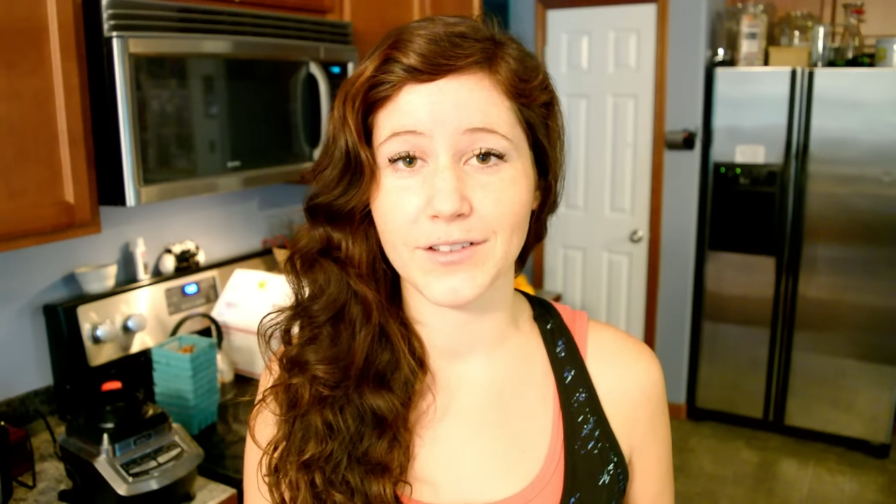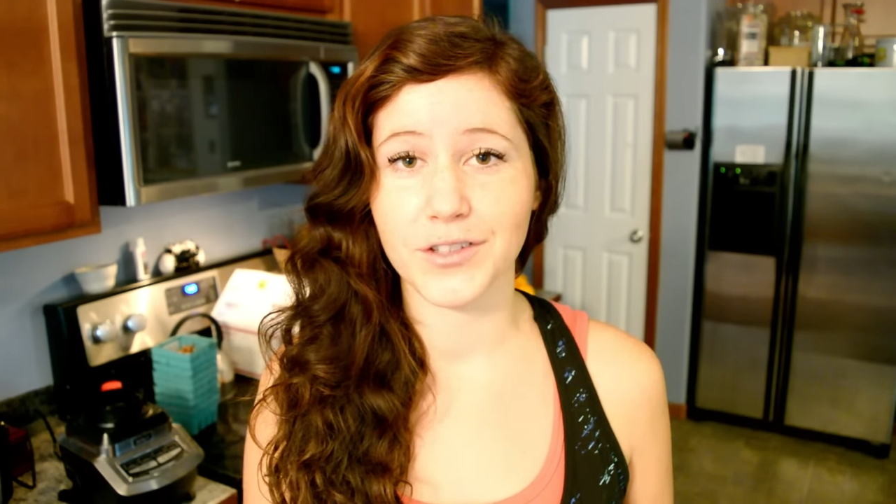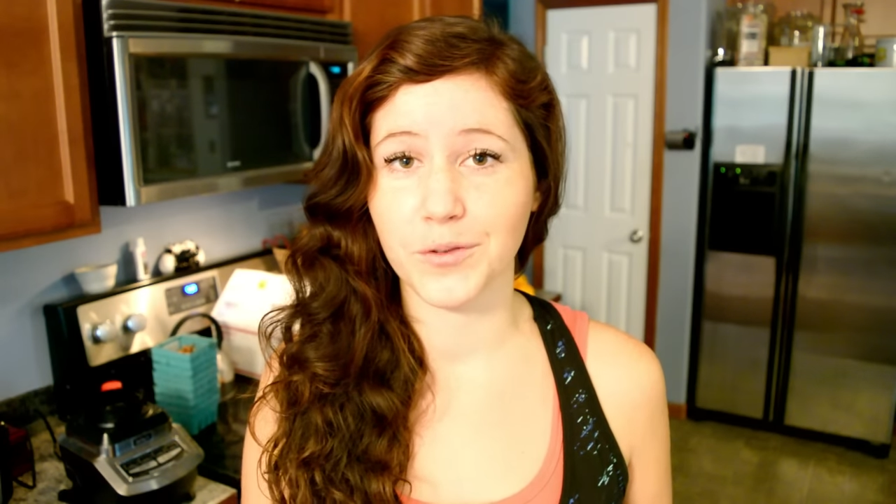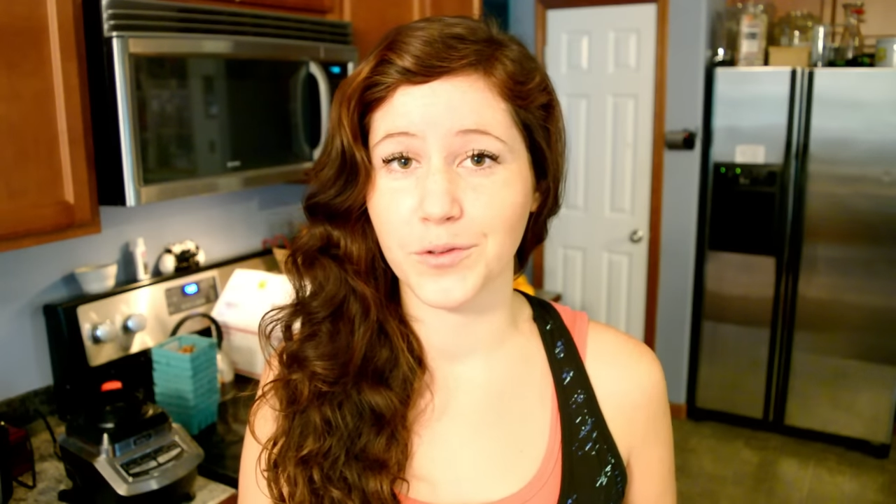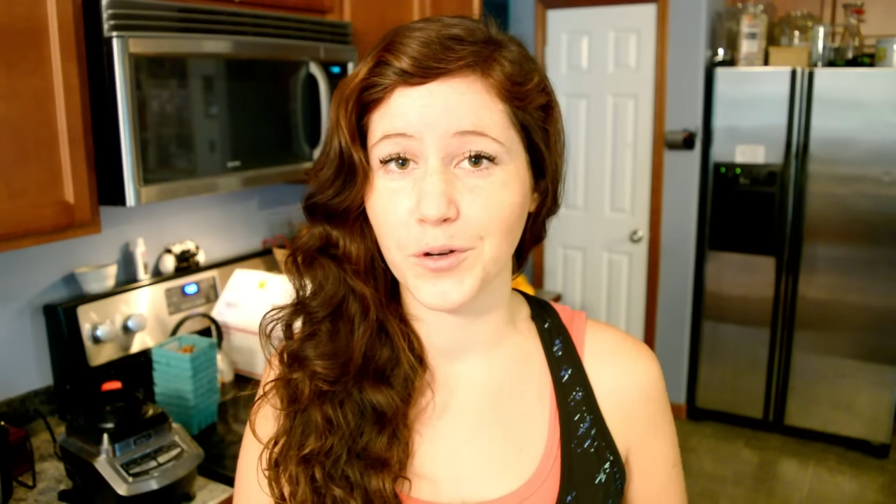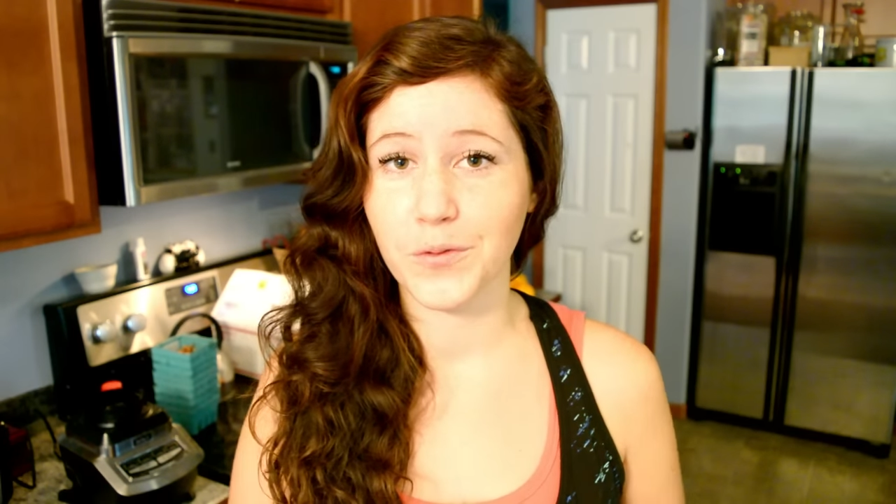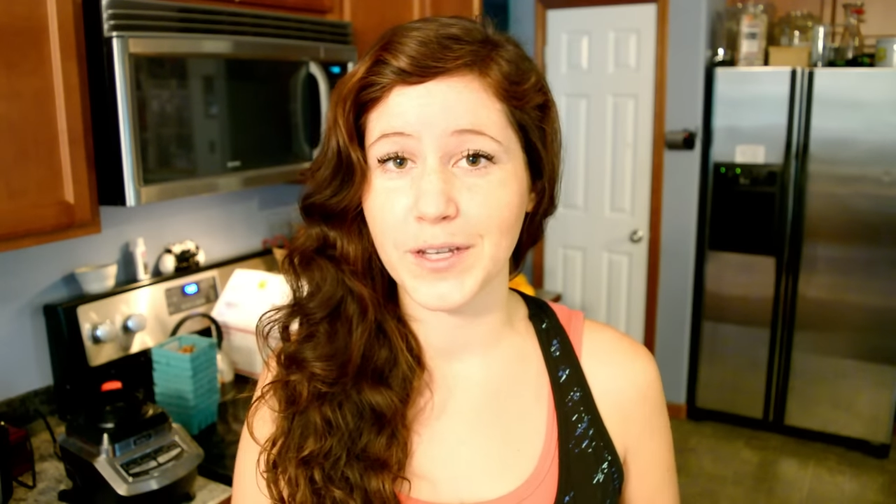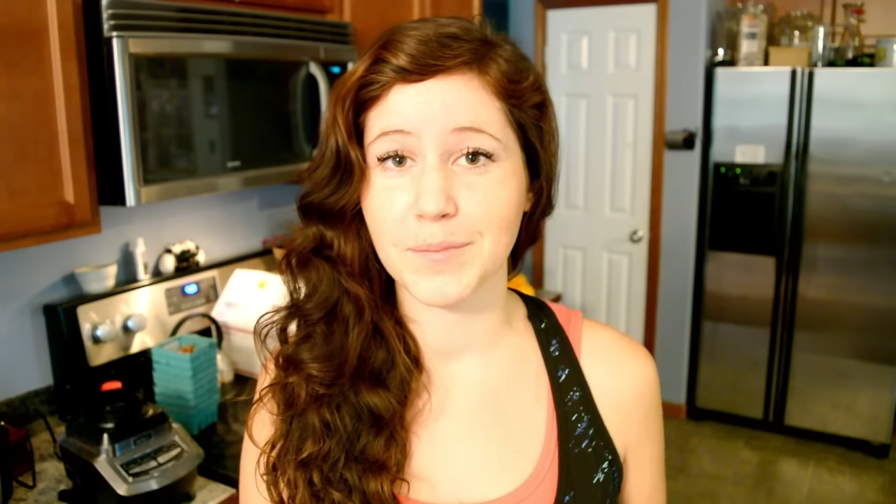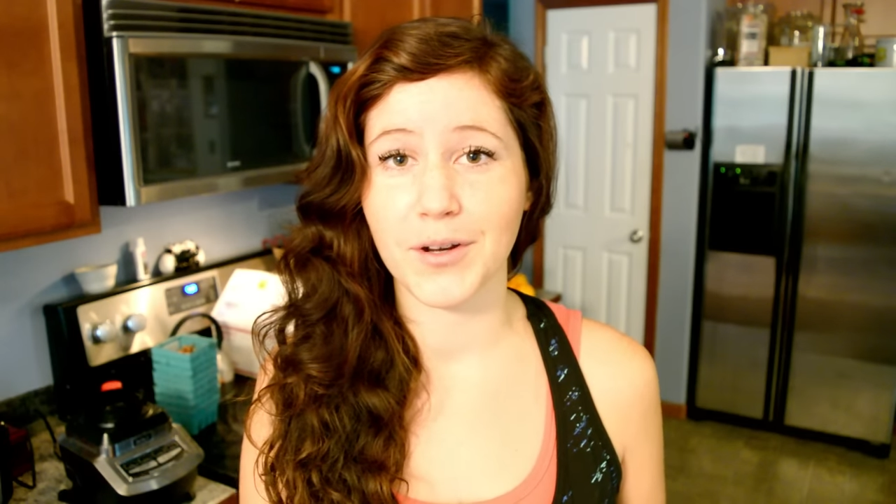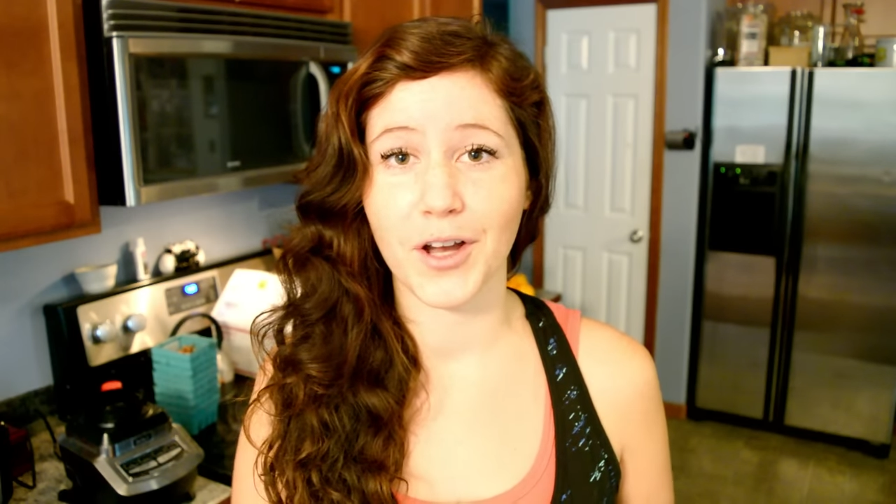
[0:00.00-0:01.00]
So no
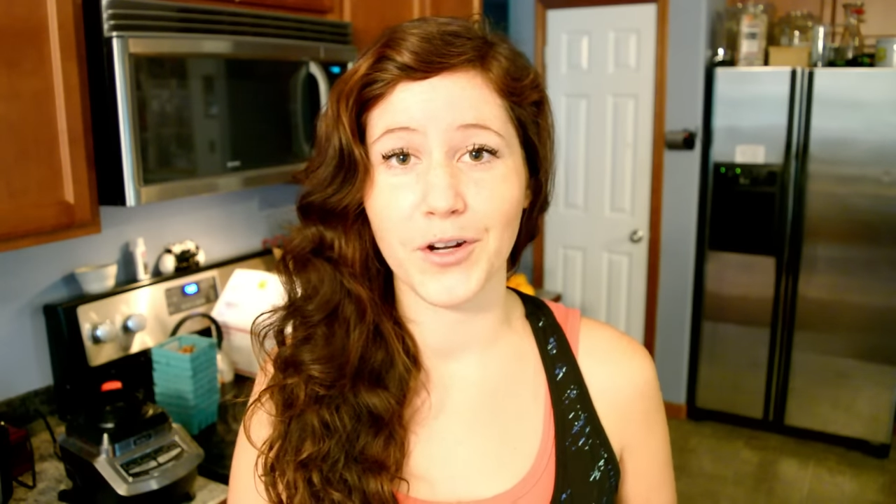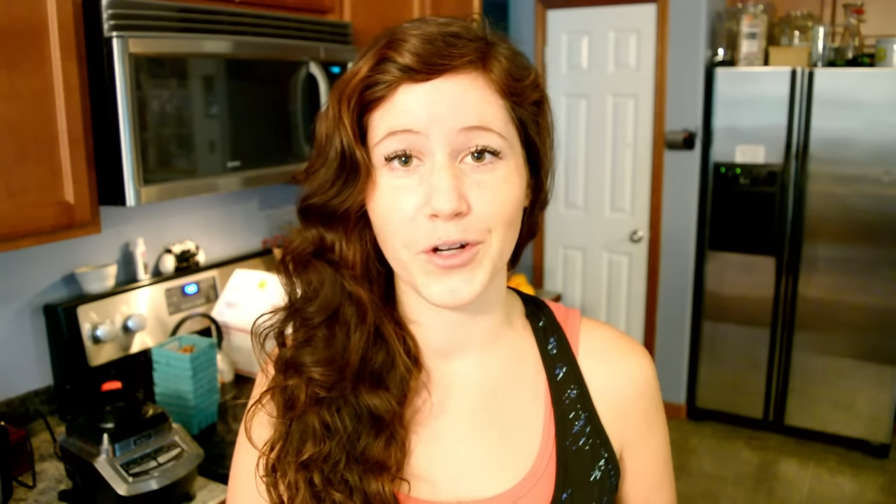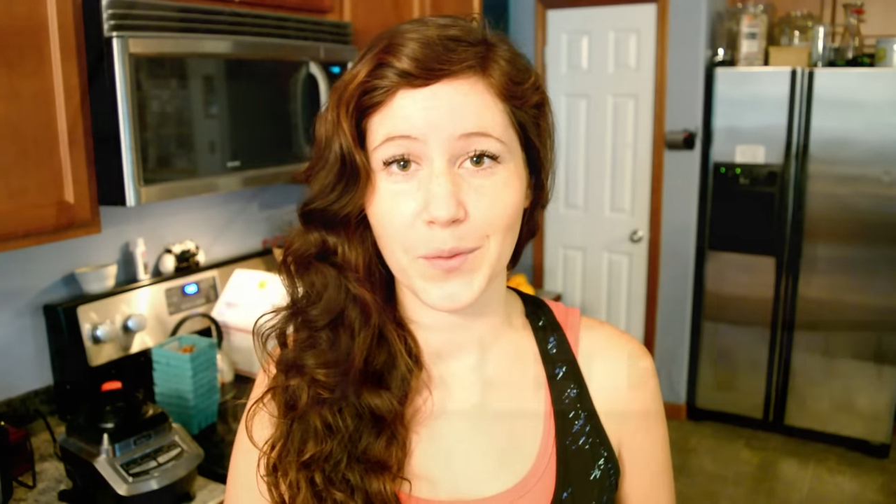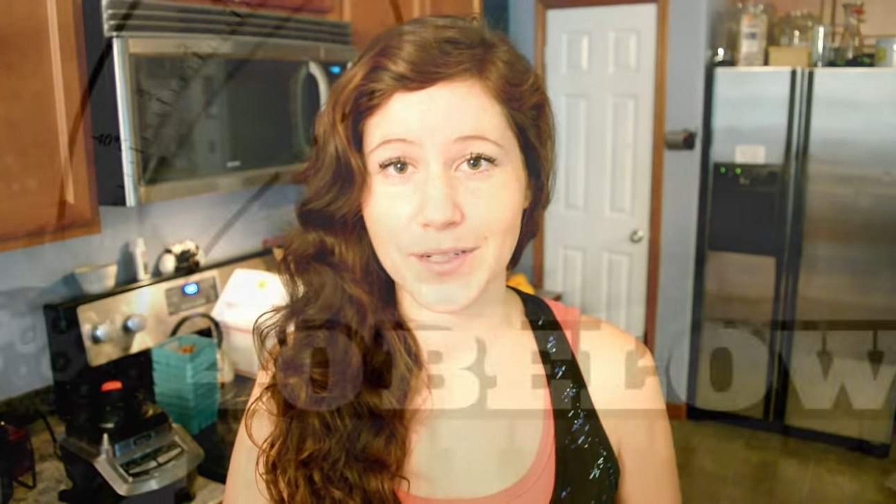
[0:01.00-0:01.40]
Facebook, no